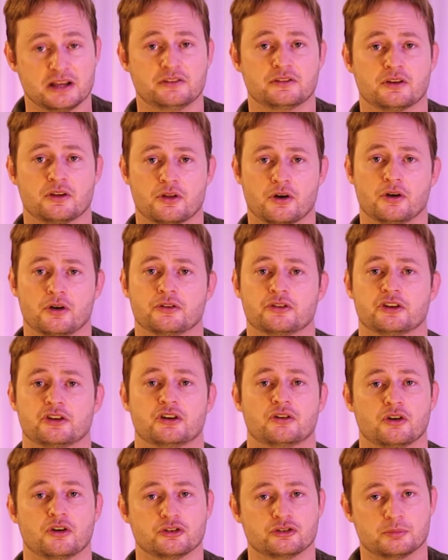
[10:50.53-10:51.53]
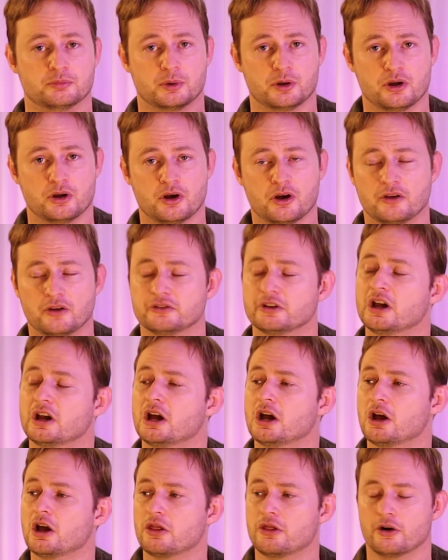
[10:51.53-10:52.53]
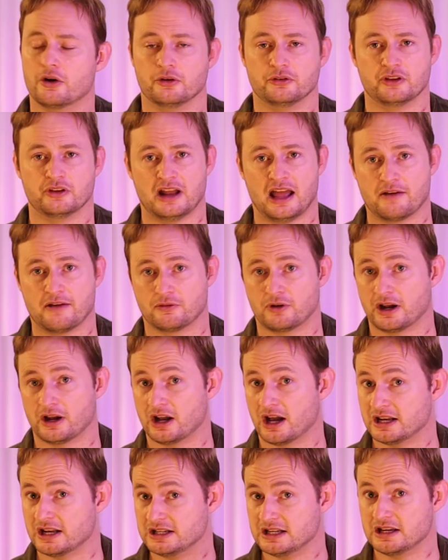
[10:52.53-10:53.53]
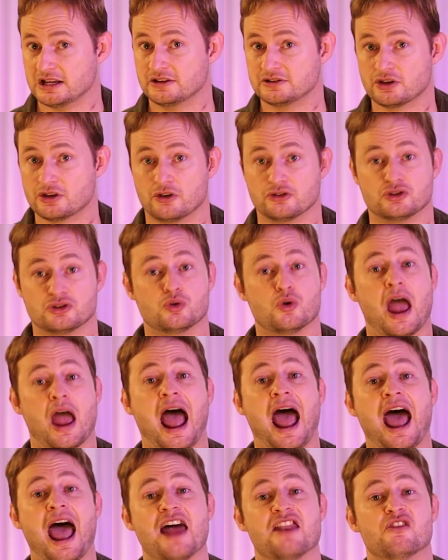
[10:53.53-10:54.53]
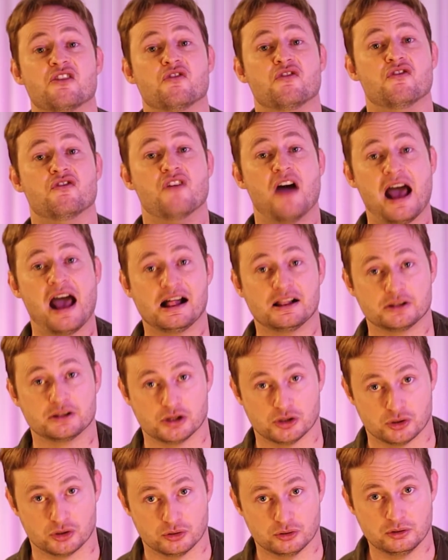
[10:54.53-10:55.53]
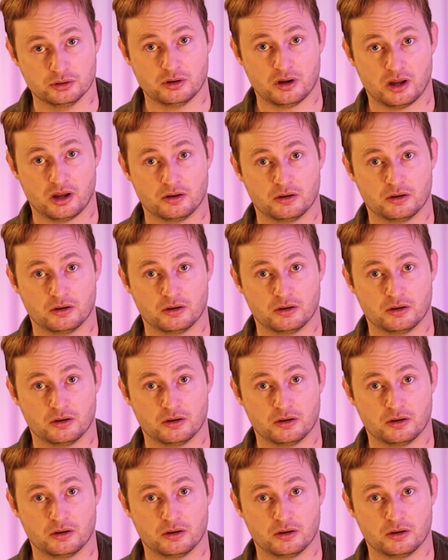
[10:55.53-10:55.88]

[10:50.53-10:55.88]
So those that are entrepreneurs, those that have great ideas, those who add value